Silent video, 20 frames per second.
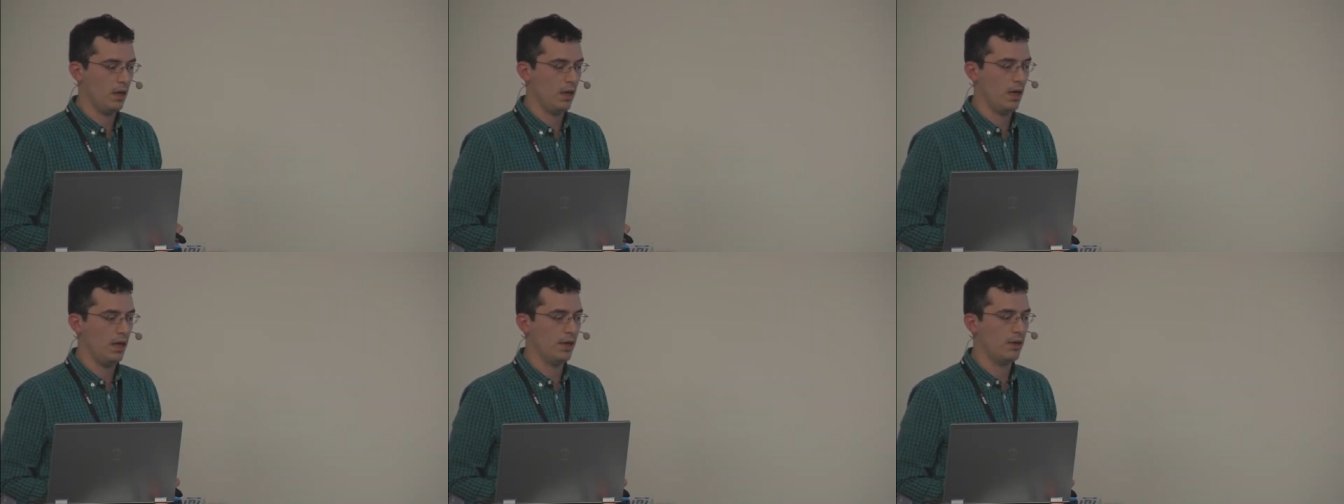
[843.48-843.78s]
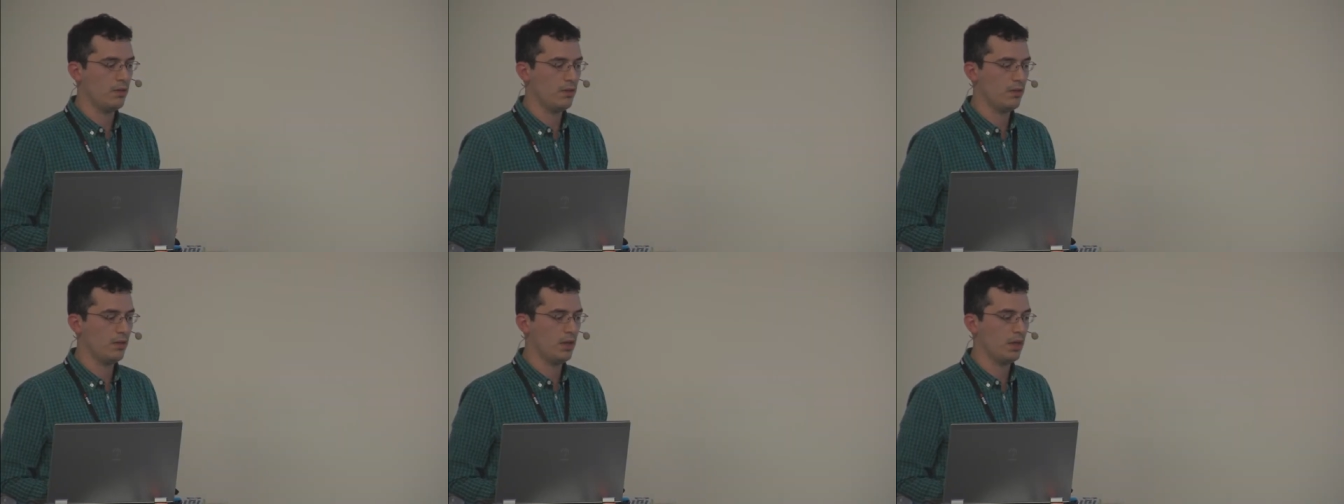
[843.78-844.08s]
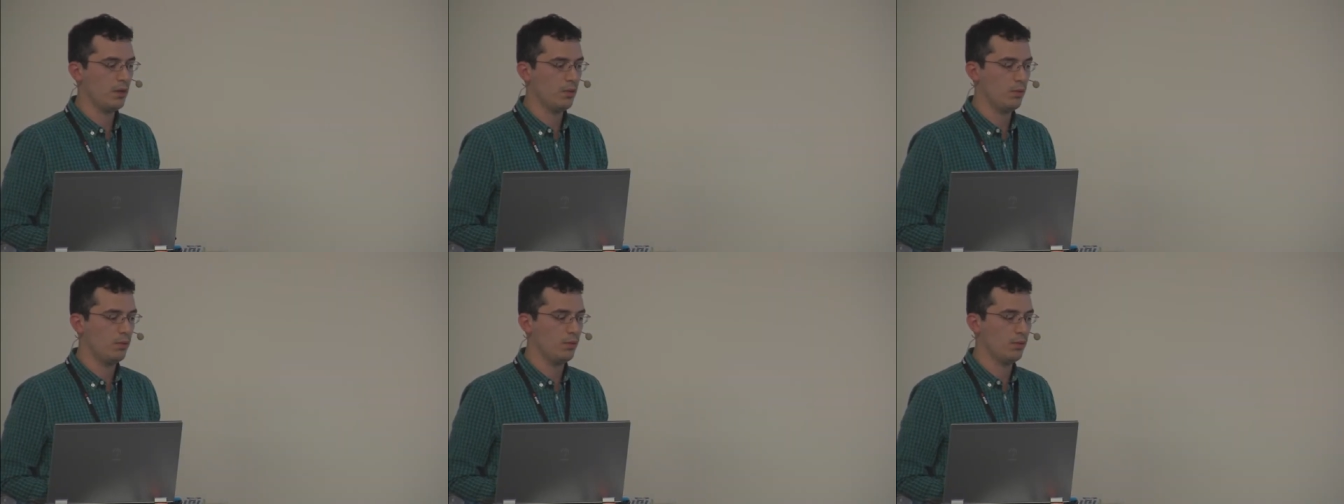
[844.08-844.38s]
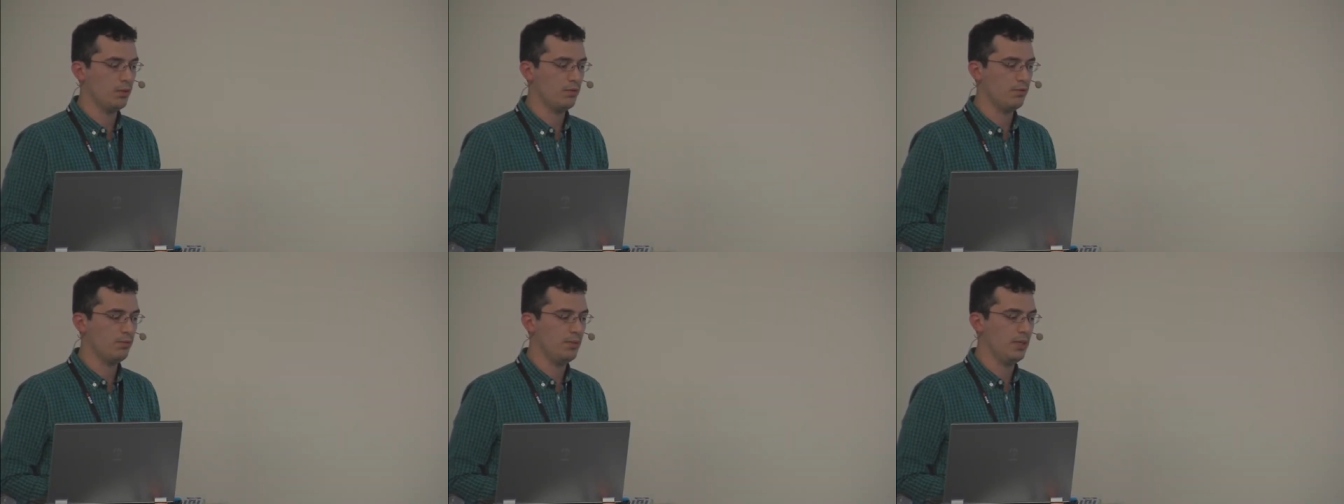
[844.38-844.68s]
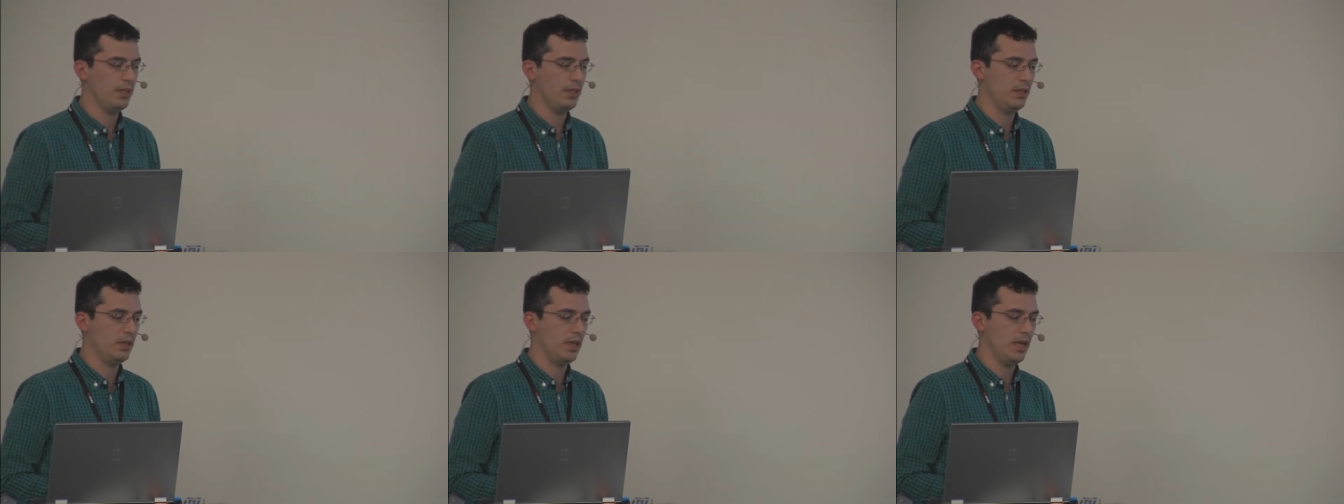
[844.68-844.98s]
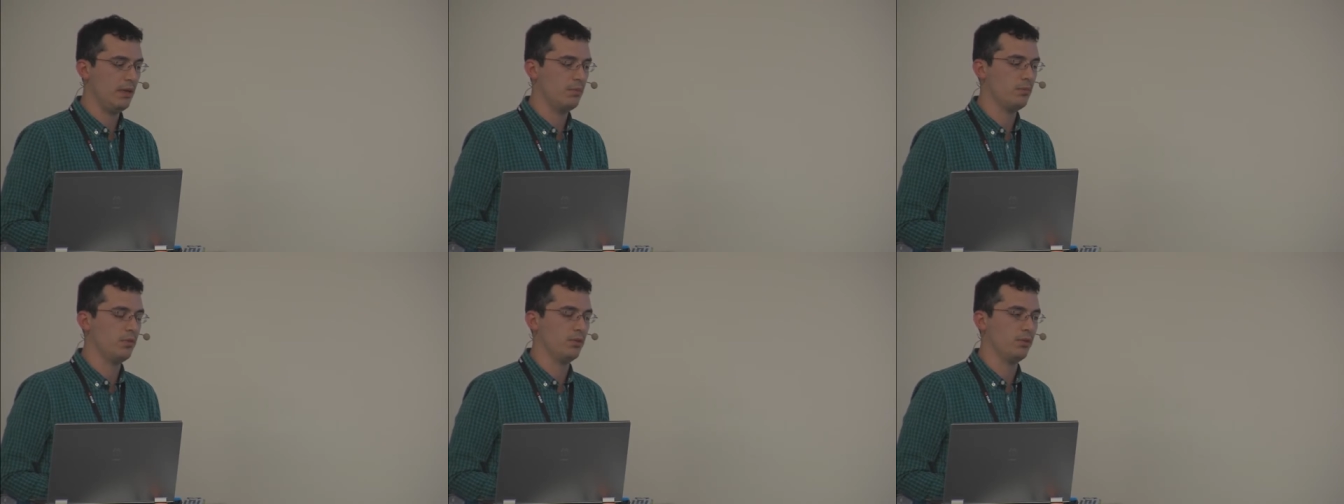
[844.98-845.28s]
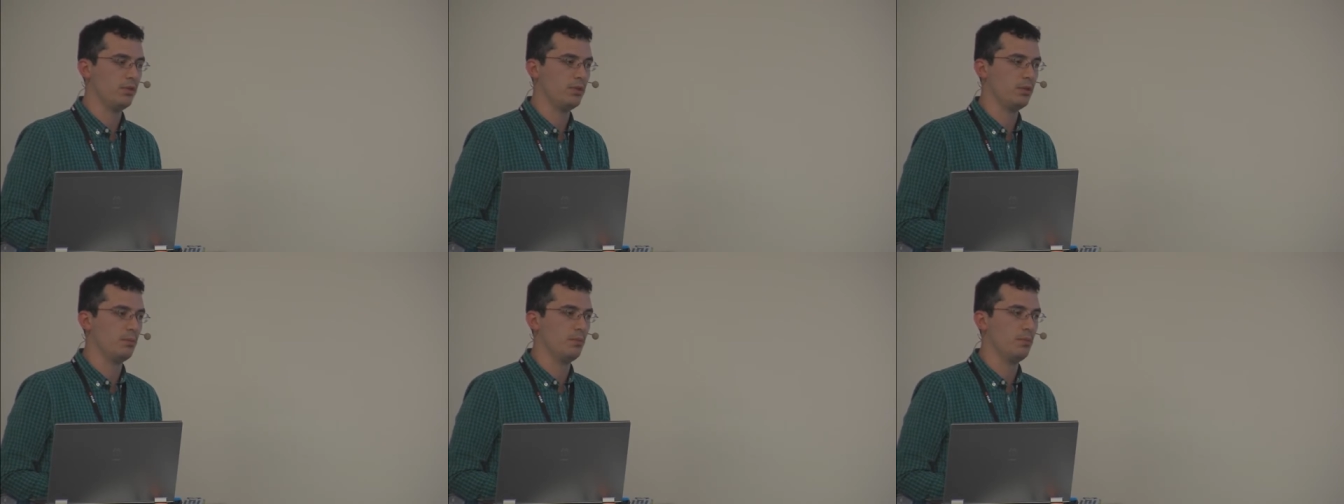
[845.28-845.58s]
I don't think we would have been able
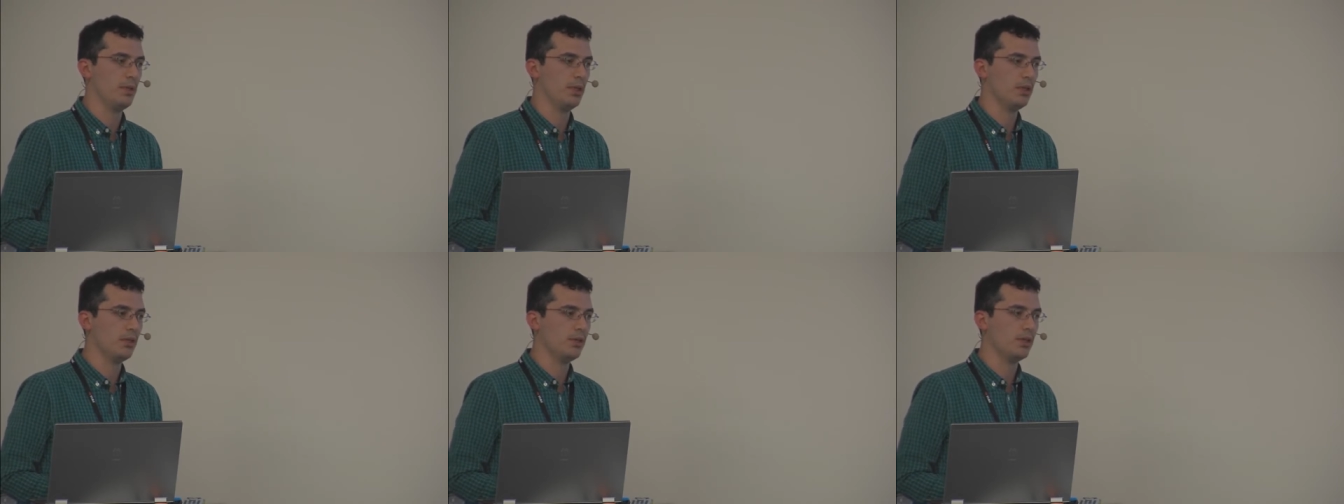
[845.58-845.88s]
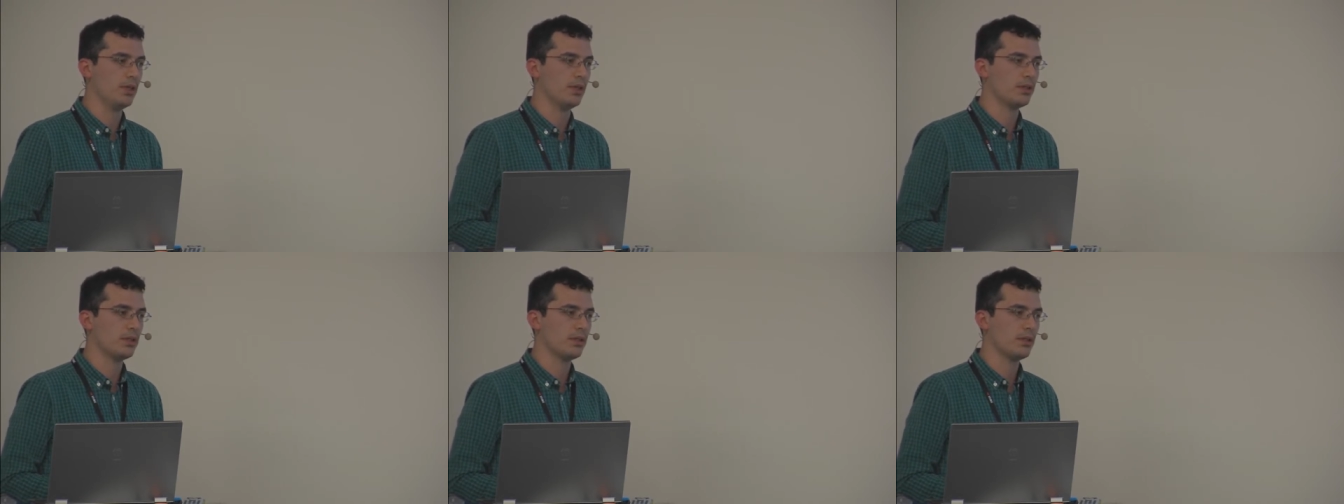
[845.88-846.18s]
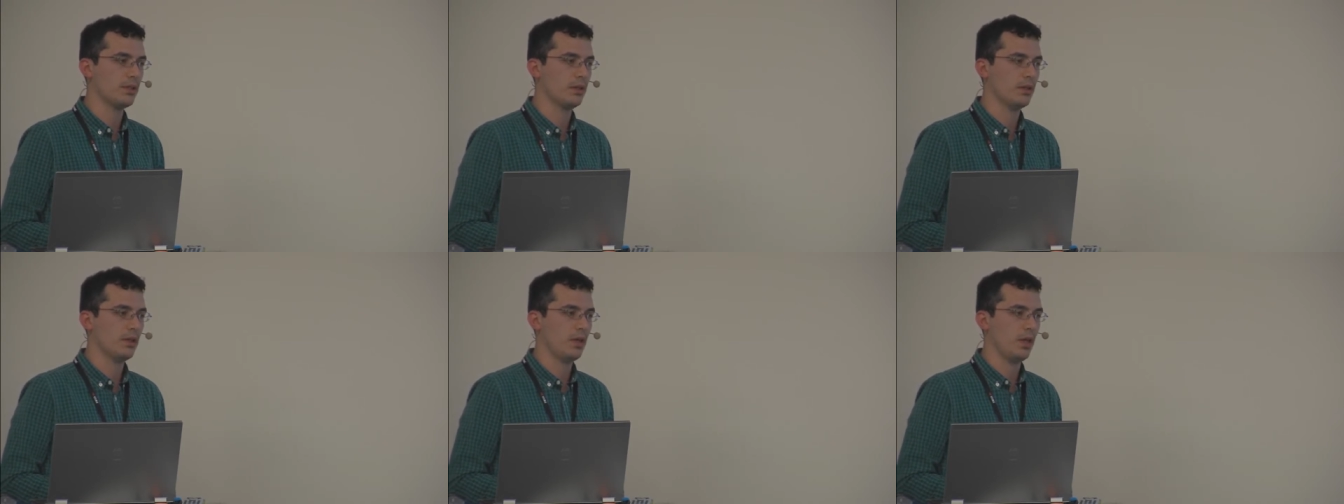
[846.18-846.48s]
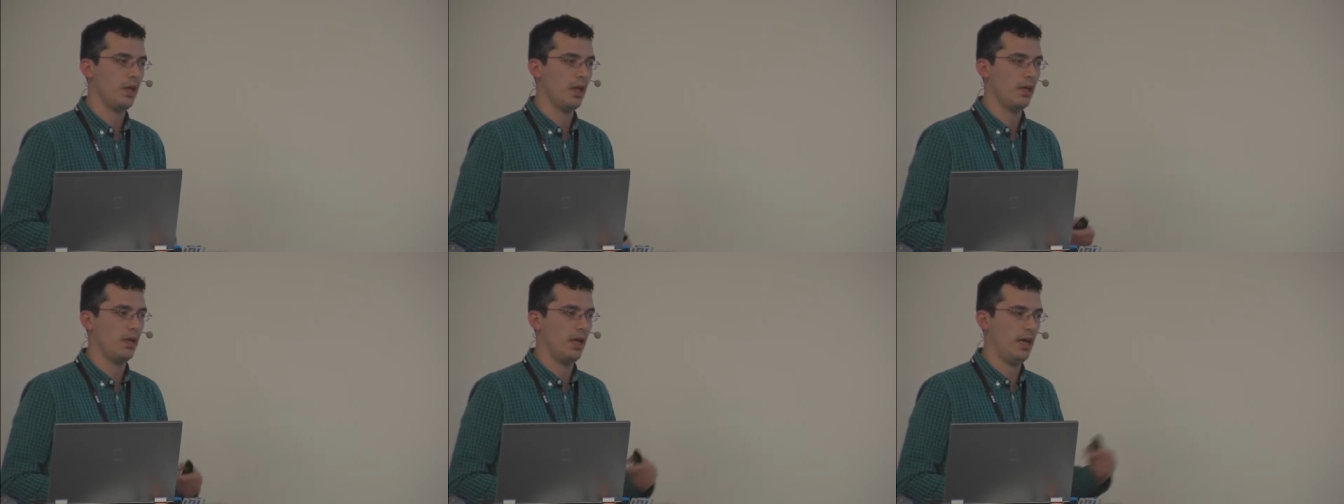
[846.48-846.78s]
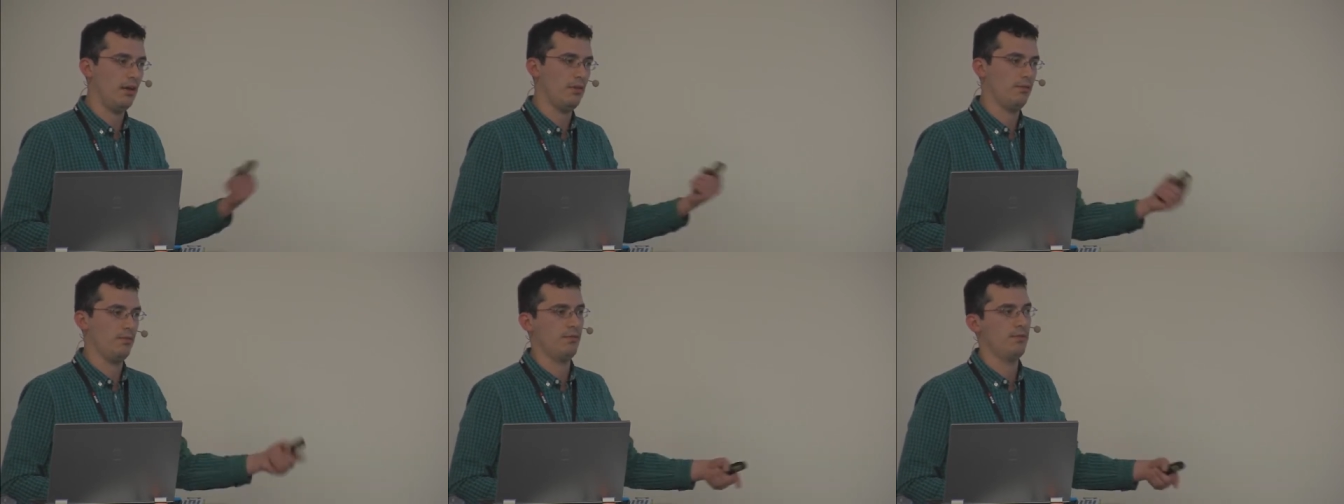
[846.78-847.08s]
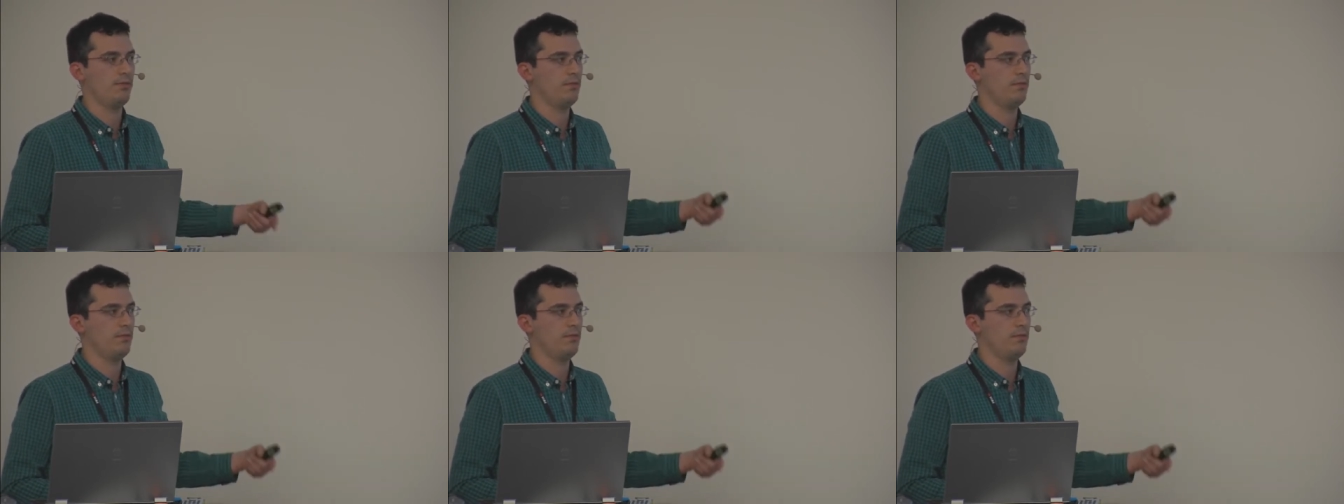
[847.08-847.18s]
to build it and have,